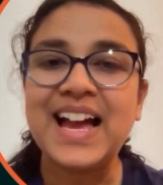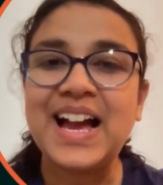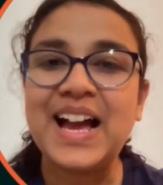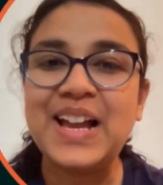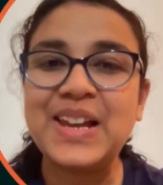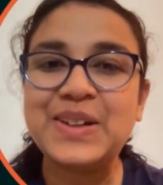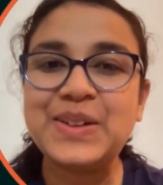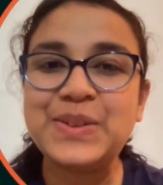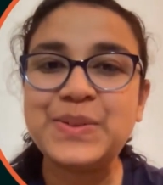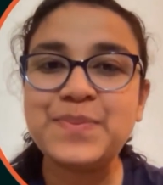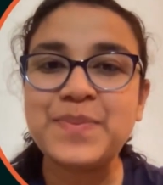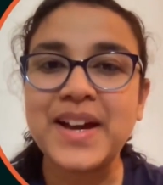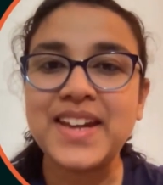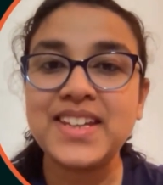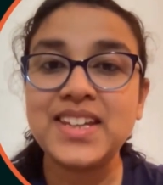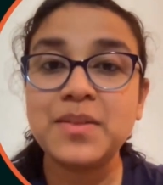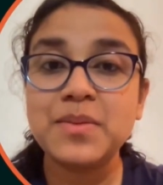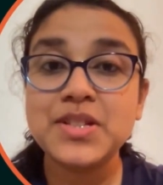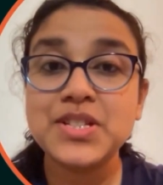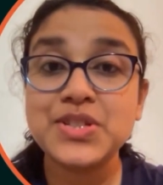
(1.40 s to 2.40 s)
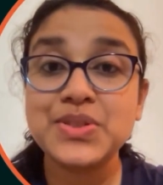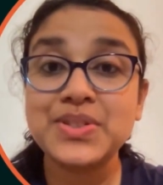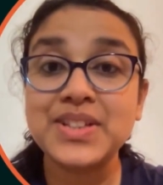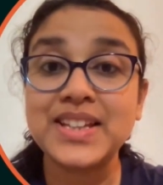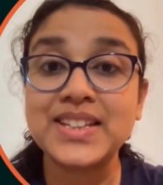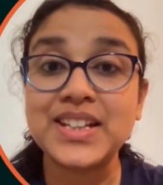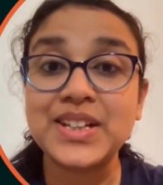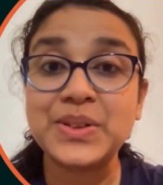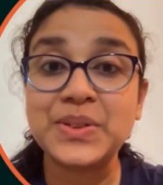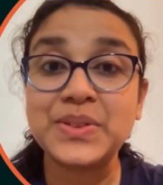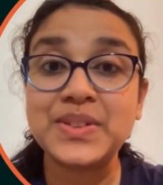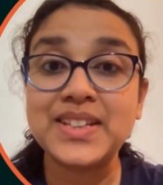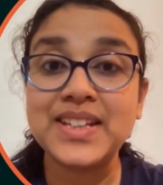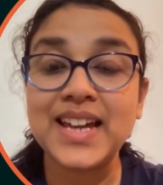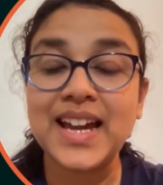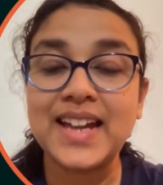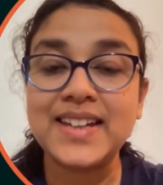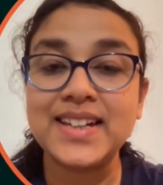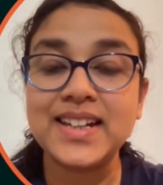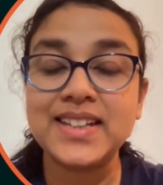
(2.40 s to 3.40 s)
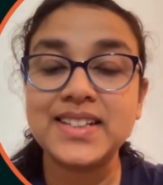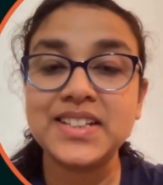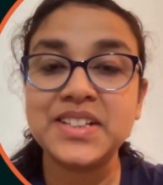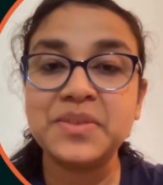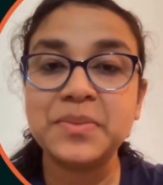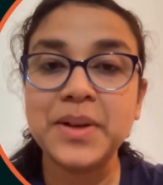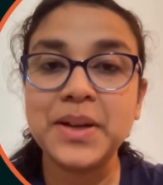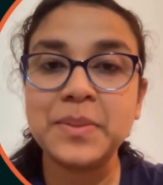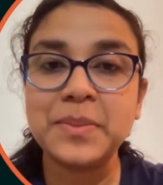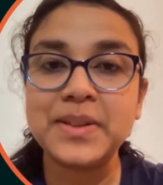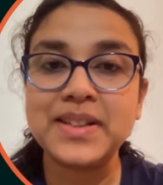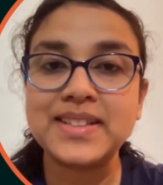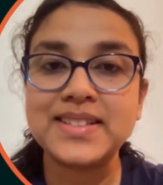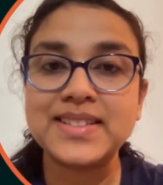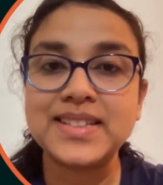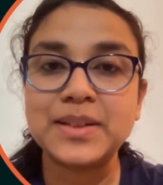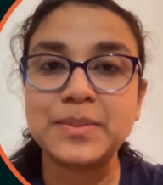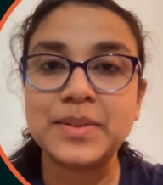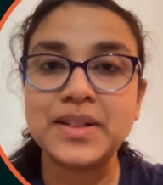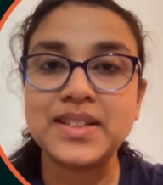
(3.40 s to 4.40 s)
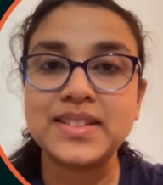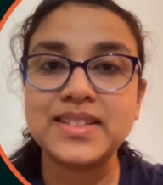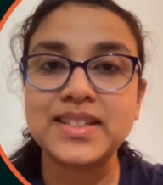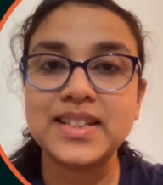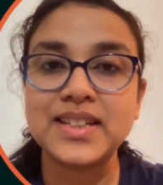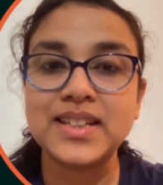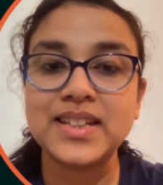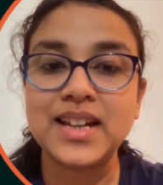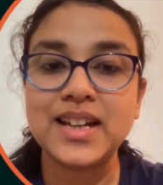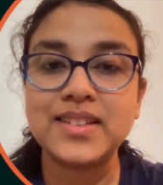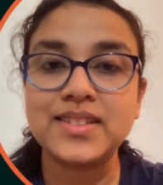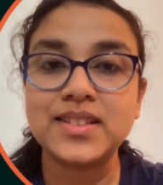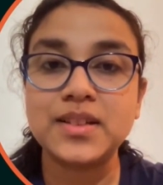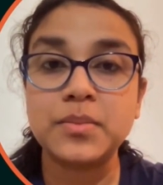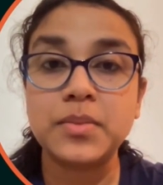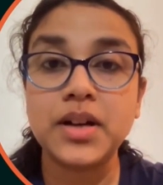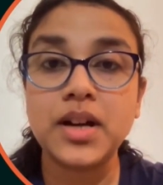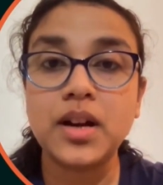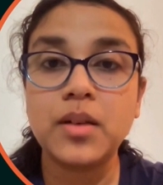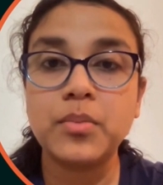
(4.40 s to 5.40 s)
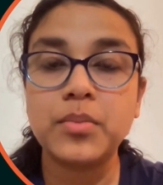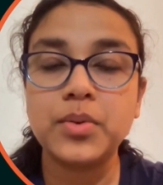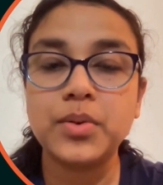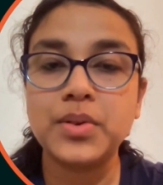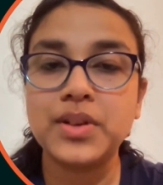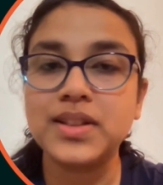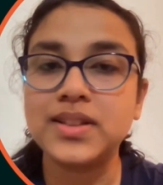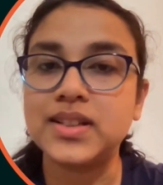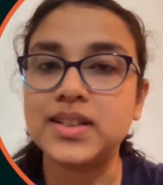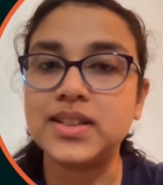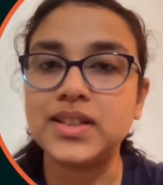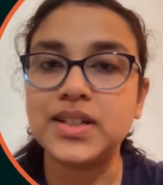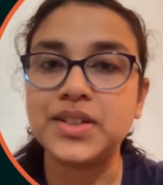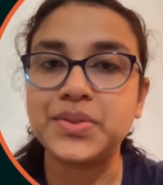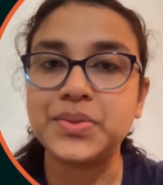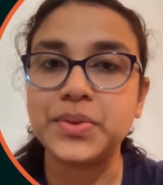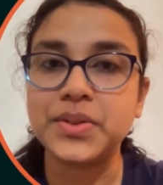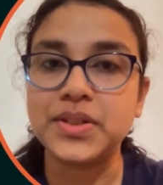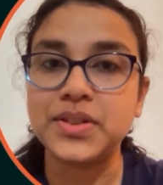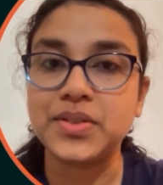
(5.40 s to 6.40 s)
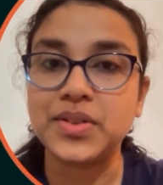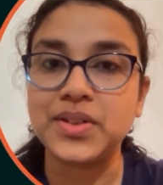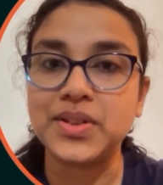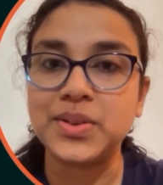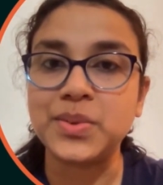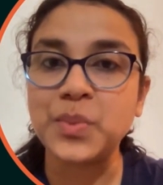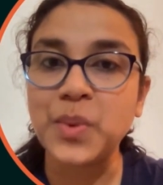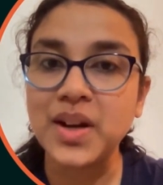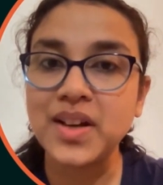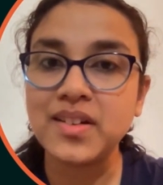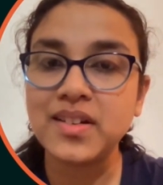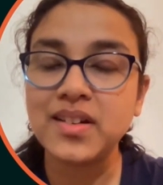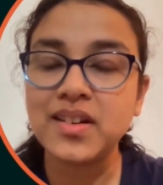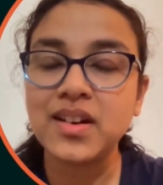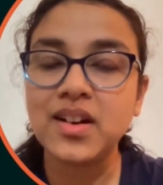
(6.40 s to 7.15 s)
Hello, my name is Sujata Nandi and I did my BSMS in IISER in the year 2021.